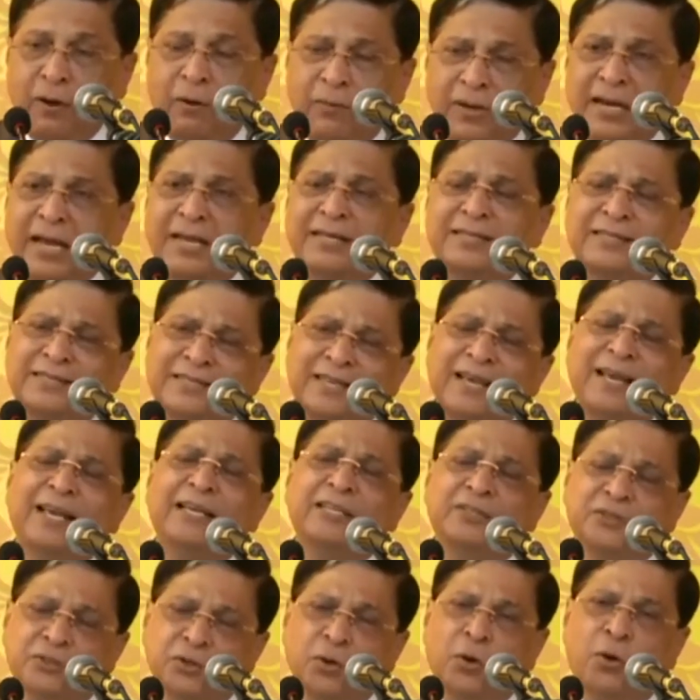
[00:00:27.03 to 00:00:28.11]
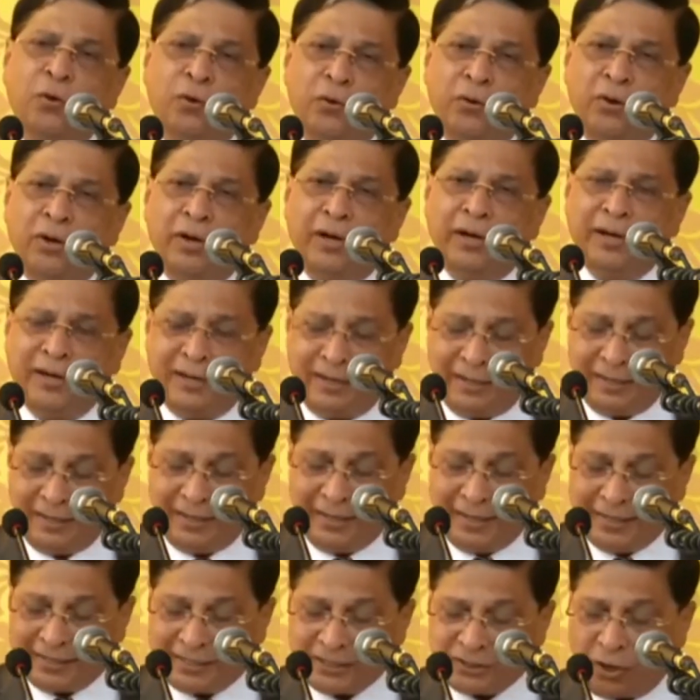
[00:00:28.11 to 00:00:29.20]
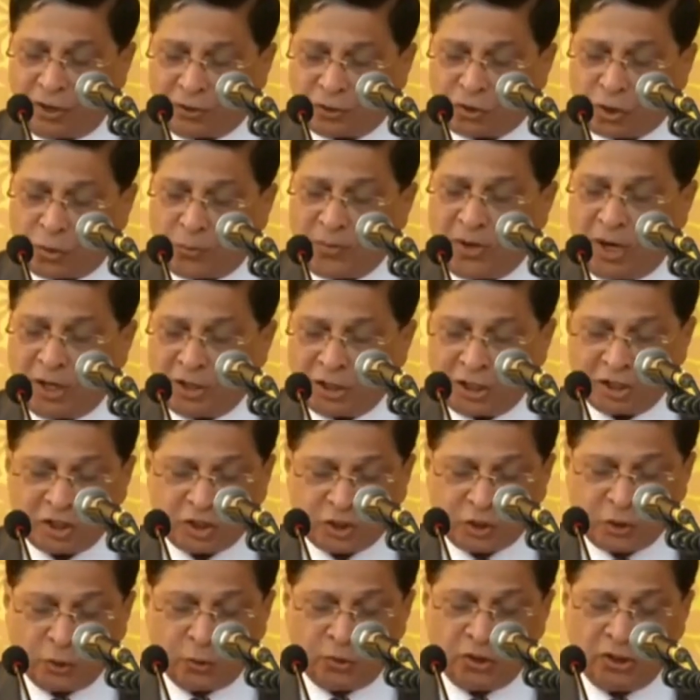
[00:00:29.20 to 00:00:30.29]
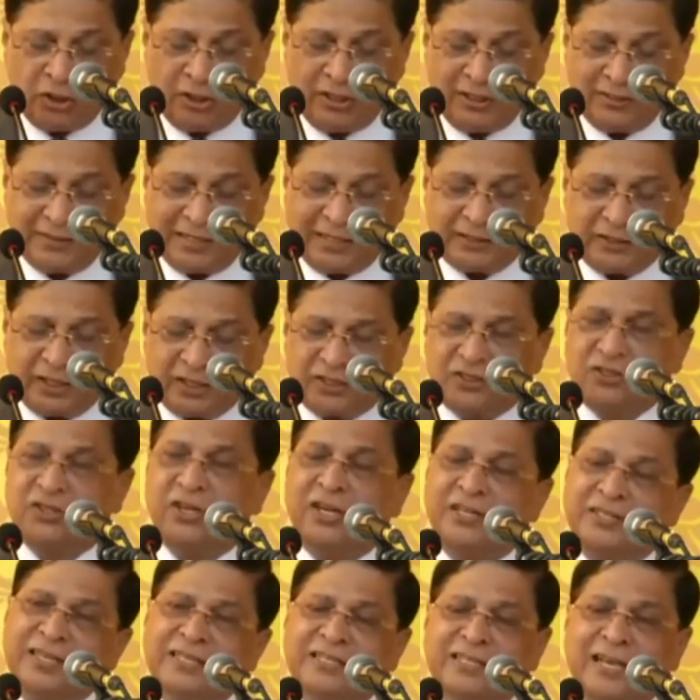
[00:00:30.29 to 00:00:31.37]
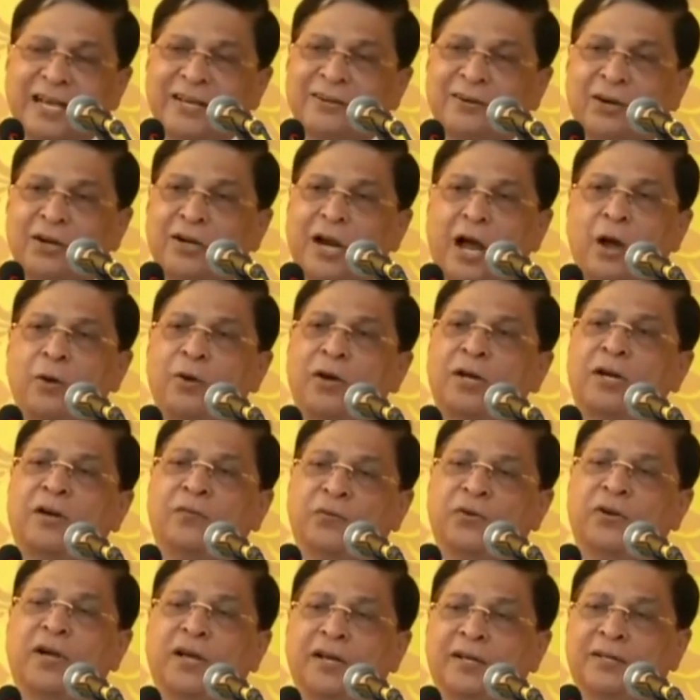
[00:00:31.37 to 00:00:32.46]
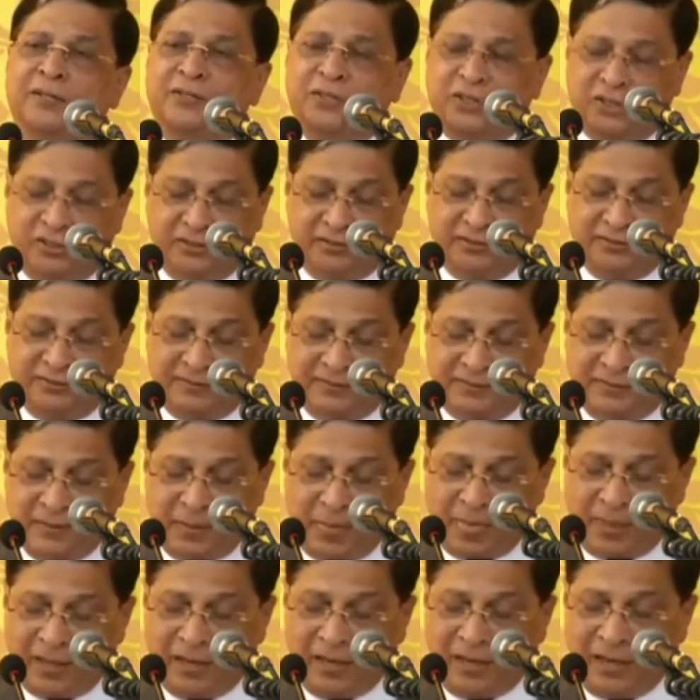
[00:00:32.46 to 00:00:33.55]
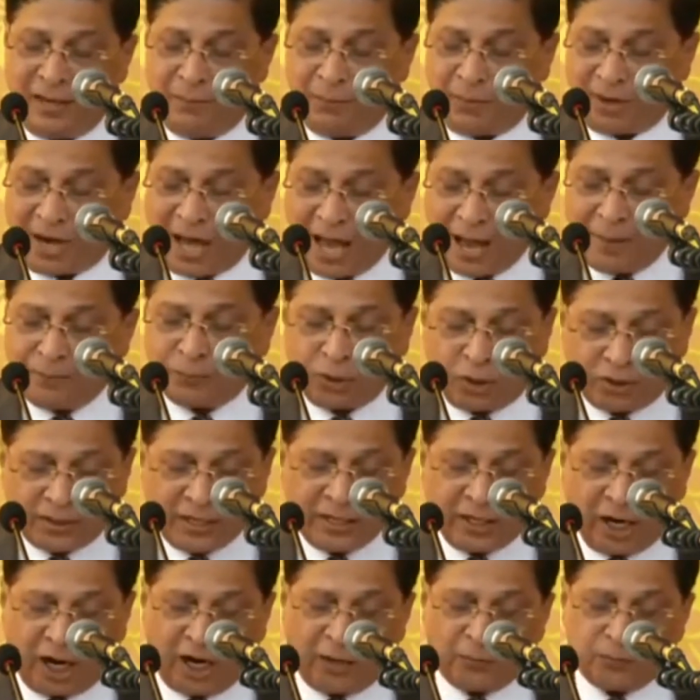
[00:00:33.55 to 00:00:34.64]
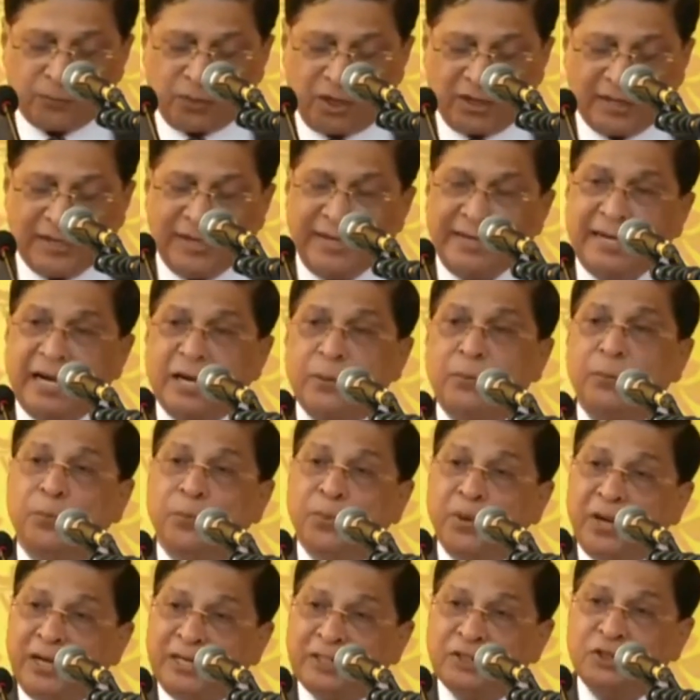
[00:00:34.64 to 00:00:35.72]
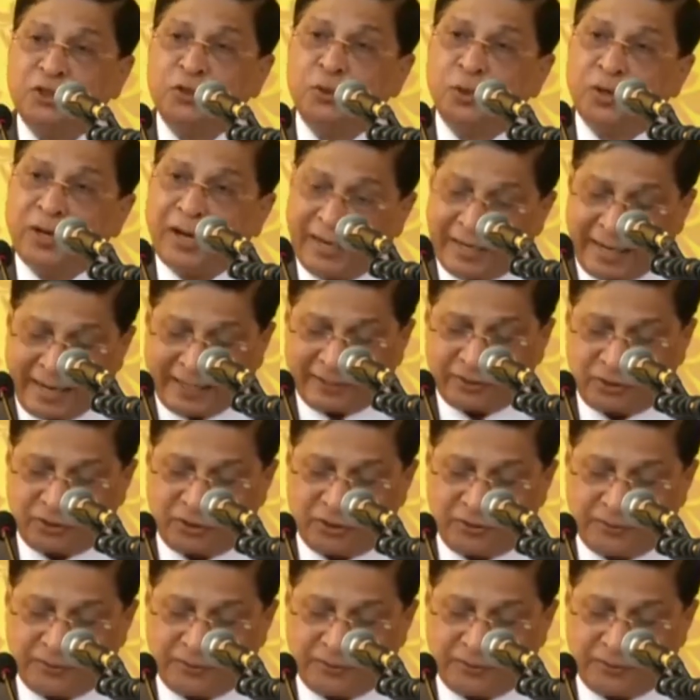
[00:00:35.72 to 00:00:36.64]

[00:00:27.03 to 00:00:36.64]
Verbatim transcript: When I say so, it is not to be understood that the judges are not aware of reality. But I am talking of the needed bridge to connect.